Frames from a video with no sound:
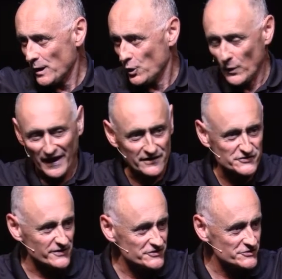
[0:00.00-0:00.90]
who
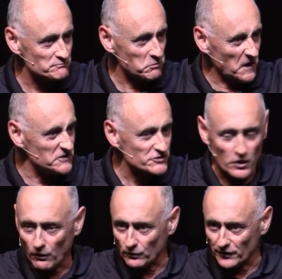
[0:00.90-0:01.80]
has this place
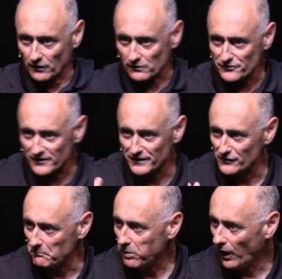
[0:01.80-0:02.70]
called earth in
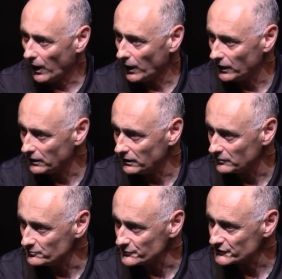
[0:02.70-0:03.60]
the
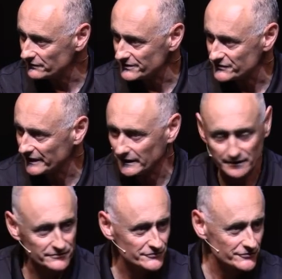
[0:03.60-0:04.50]
palms of his
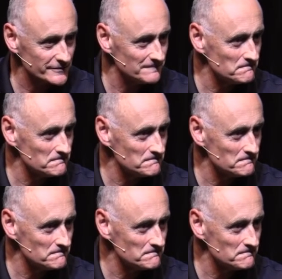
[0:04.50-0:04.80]
hands.